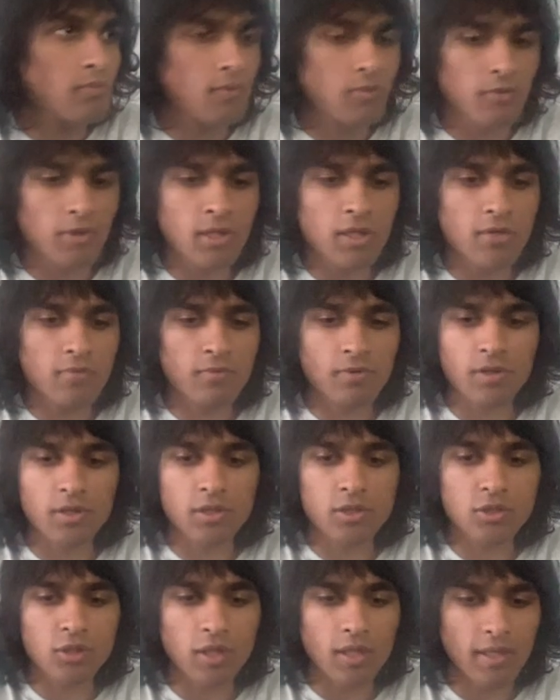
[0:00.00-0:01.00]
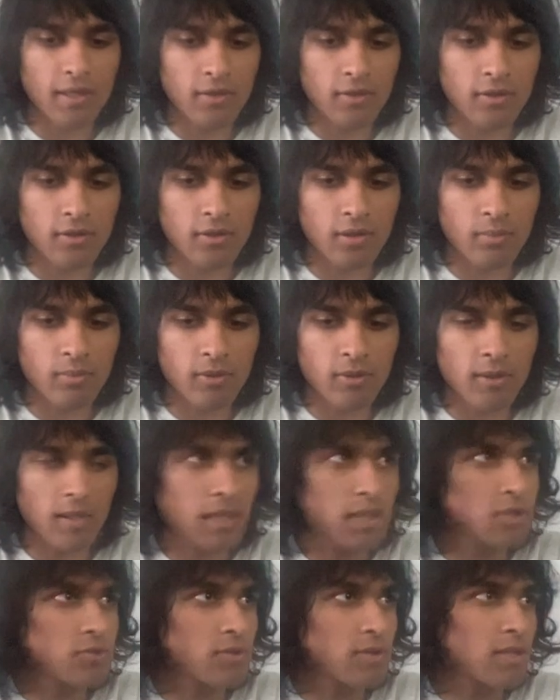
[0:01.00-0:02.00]
Right, we're gonna try our number
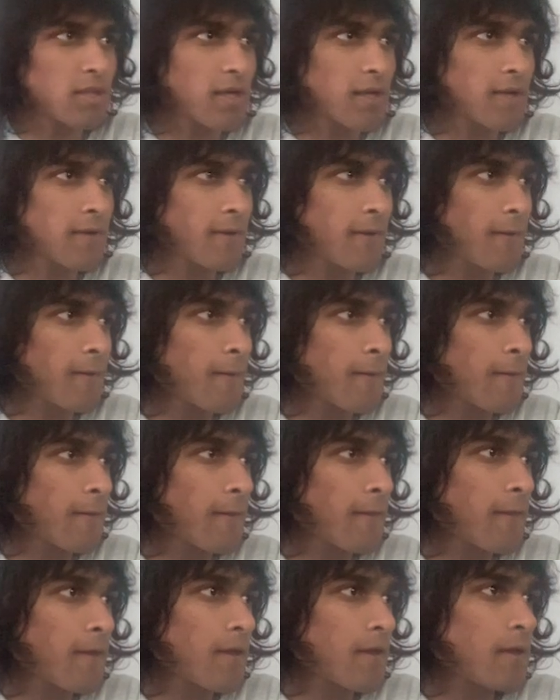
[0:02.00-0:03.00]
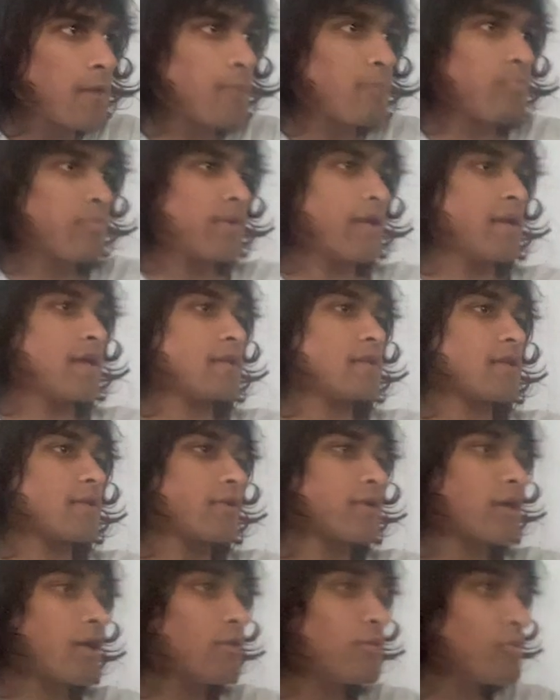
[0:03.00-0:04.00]
829, and there
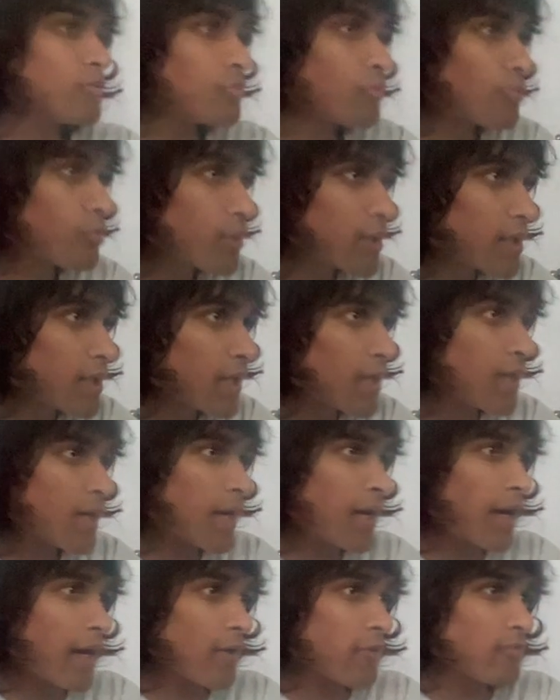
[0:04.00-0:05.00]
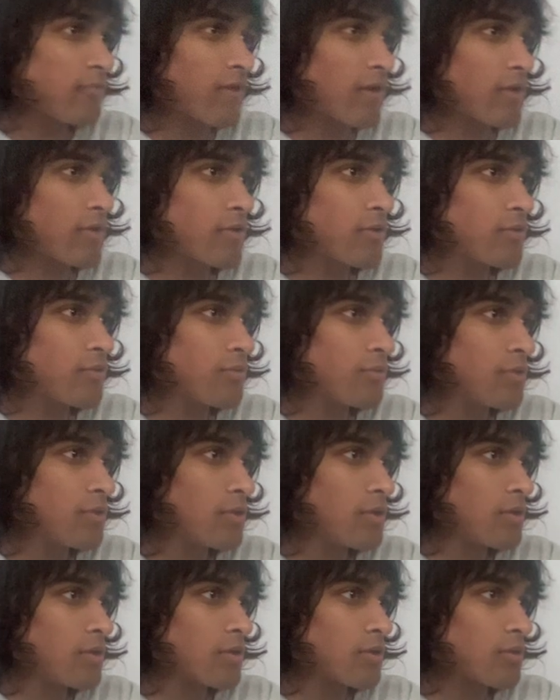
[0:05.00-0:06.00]
you go, we get our value
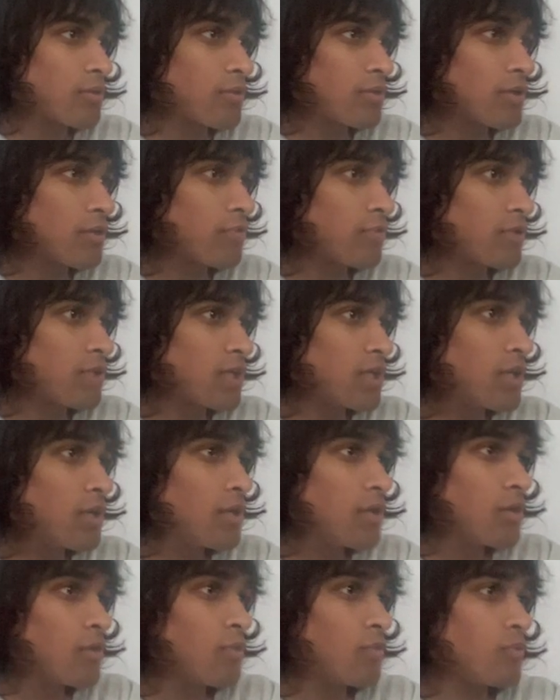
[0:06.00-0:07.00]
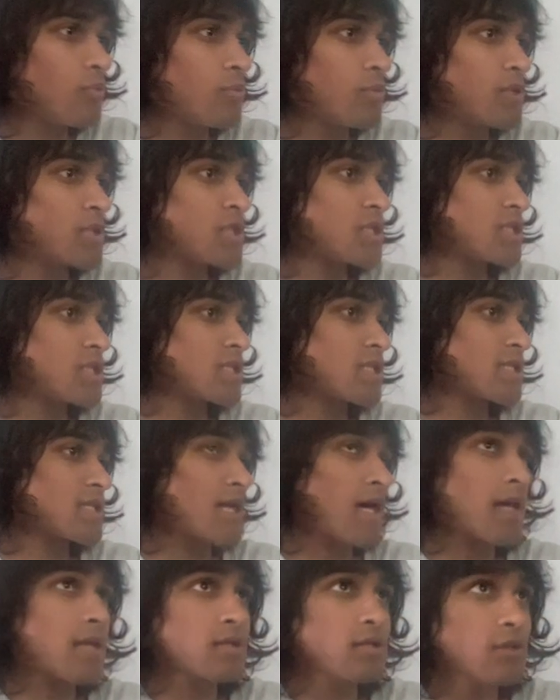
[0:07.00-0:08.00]
33D, which is
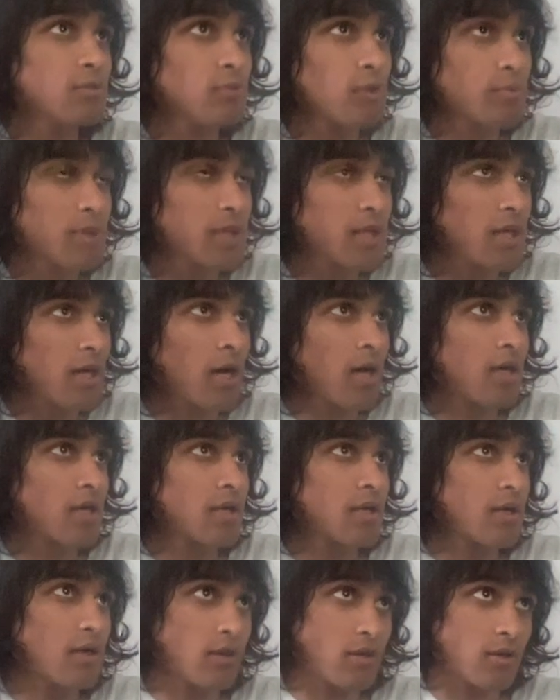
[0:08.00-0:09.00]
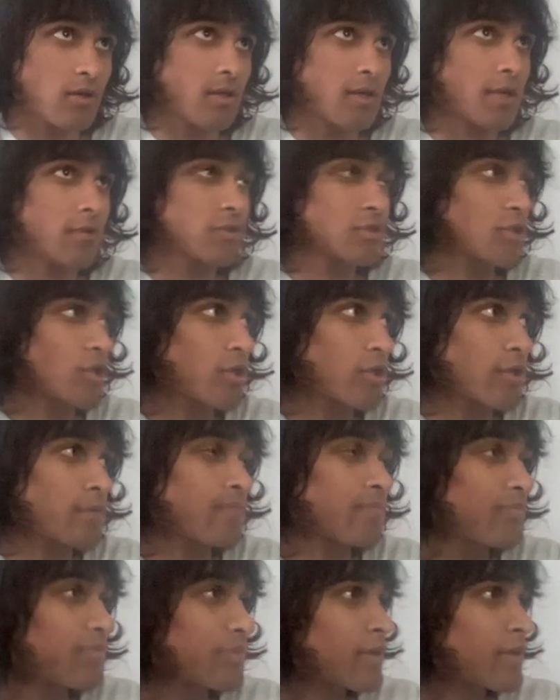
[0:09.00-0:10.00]
exactly what we got on our chart.
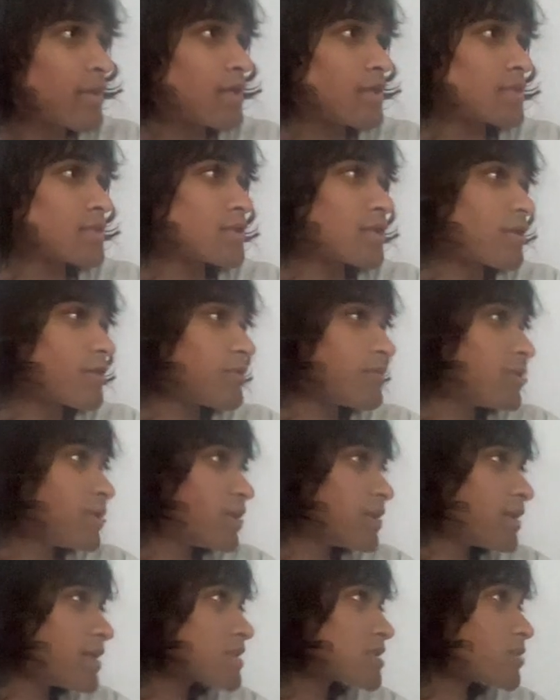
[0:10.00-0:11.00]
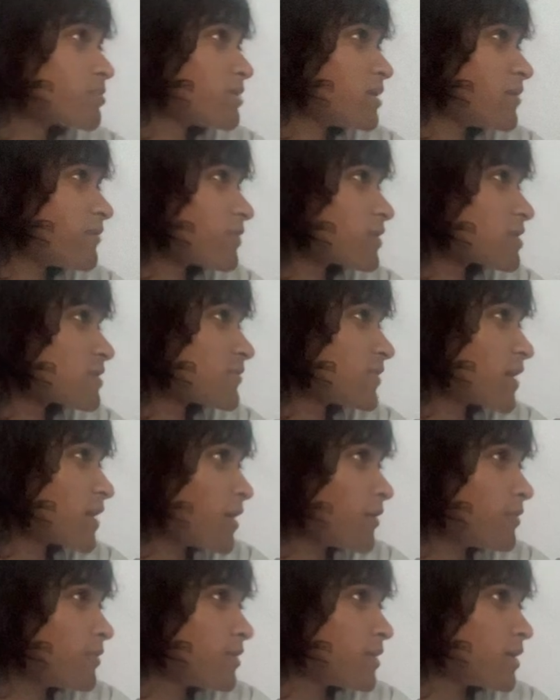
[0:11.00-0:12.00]
So that's going to be it for this
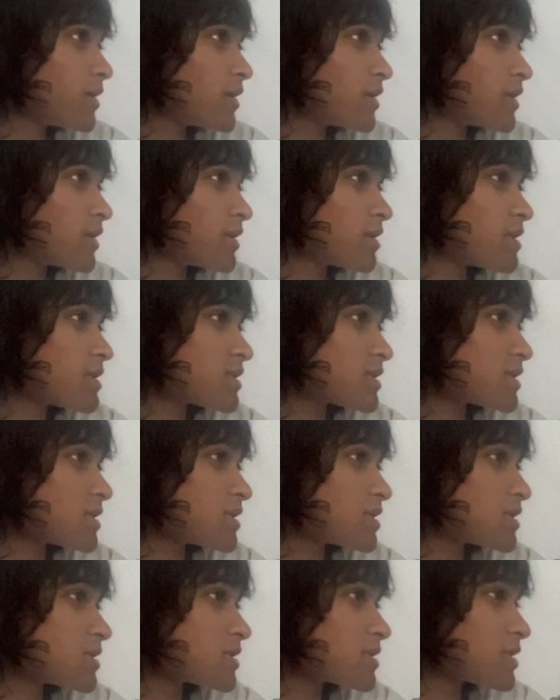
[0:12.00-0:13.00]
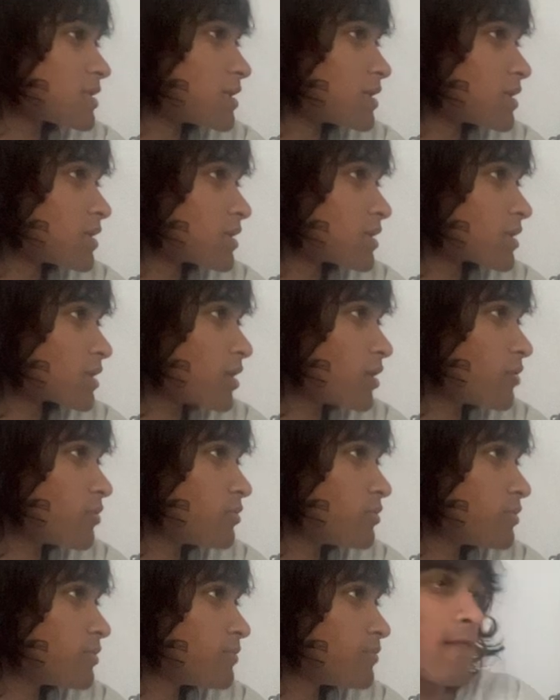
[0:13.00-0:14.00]
video. This is the
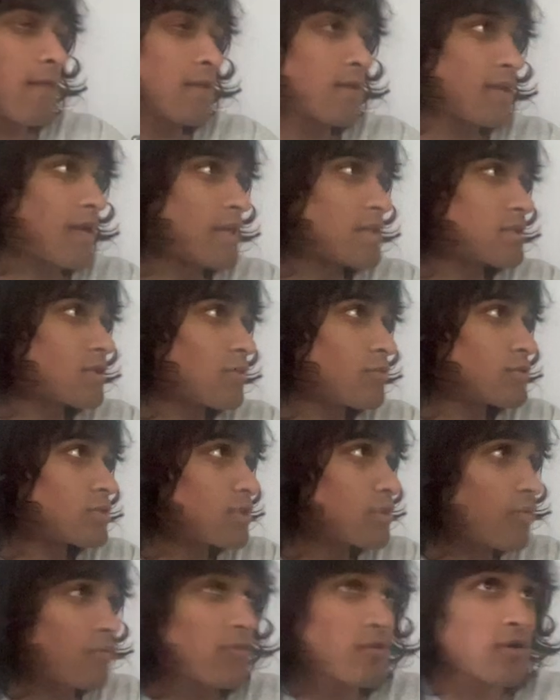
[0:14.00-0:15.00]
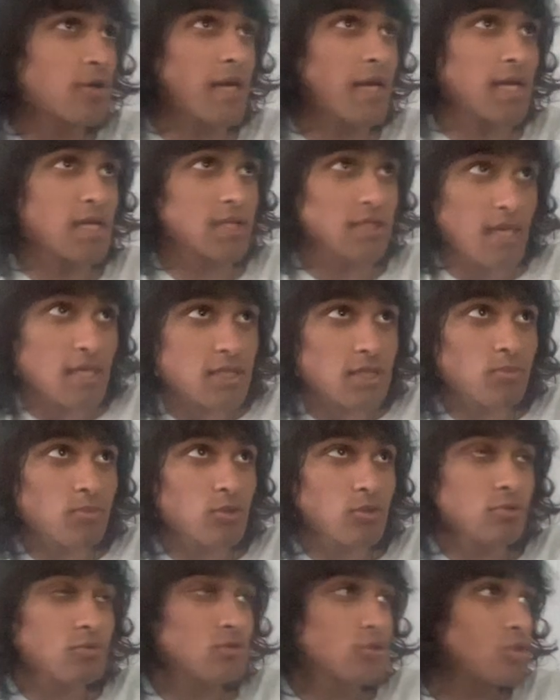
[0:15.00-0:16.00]
code that is going to convert a
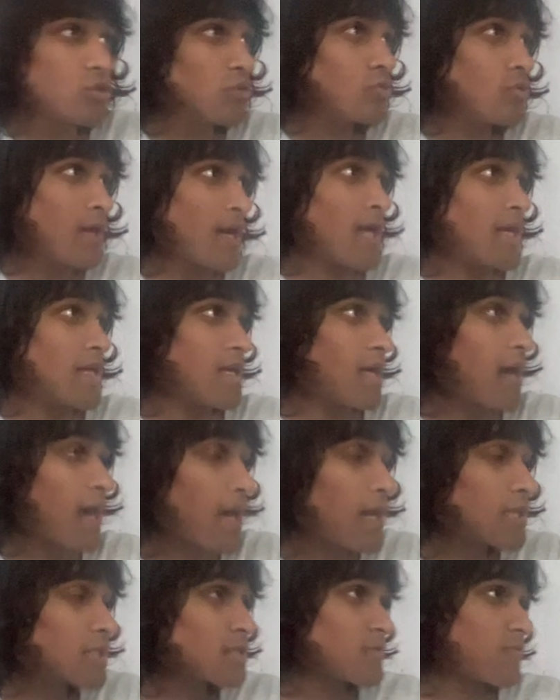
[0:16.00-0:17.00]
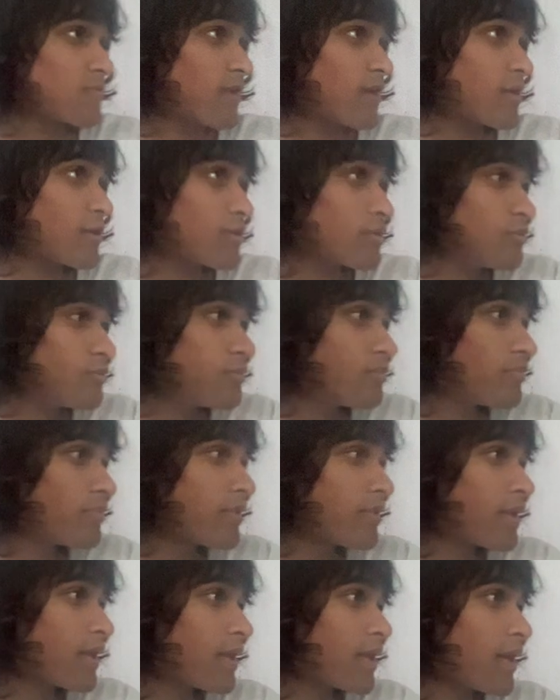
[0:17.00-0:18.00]
decimal to a hex value.
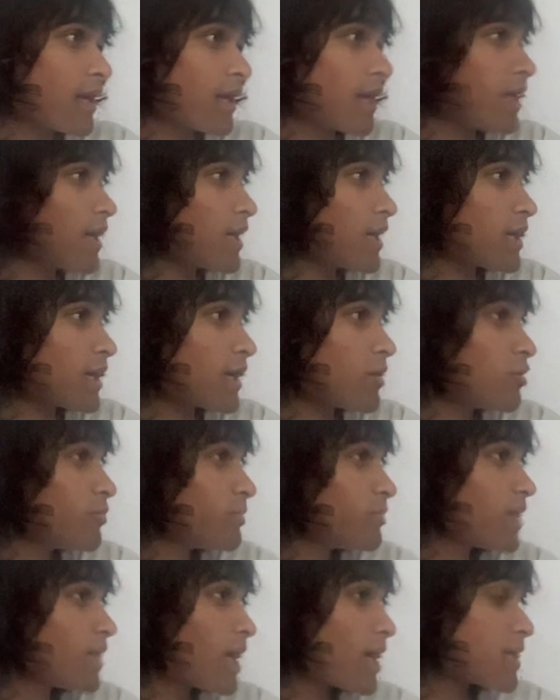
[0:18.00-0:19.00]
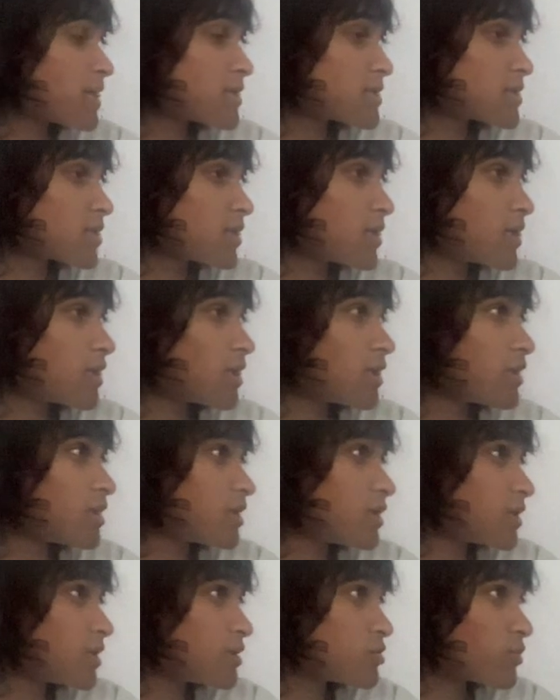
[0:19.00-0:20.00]
And I hope you guys
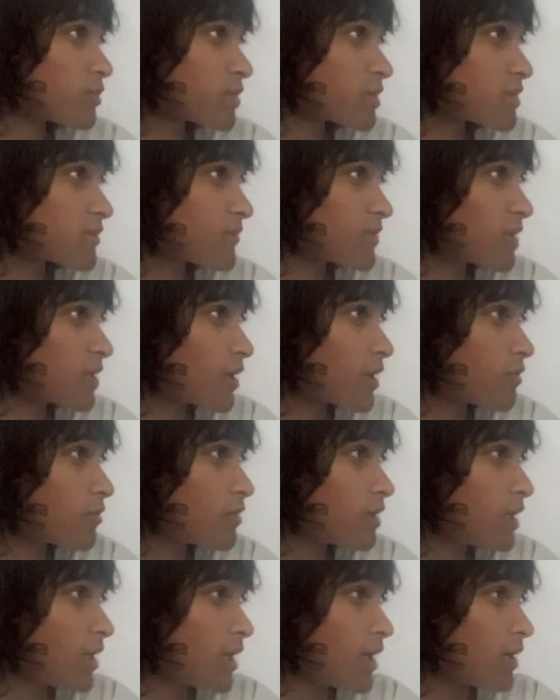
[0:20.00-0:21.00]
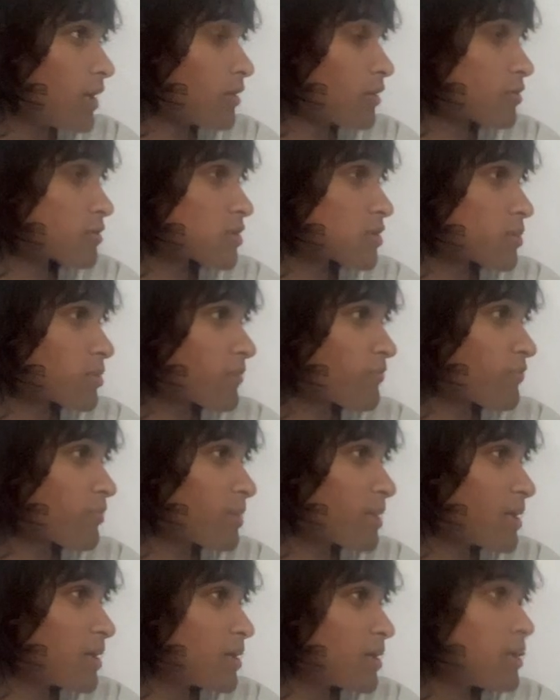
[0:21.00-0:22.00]
enjoyed this video and learned something from
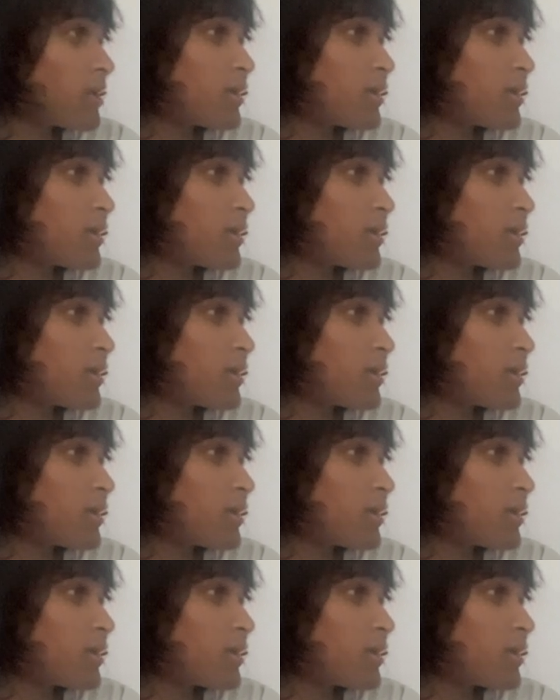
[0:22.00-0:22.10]
it.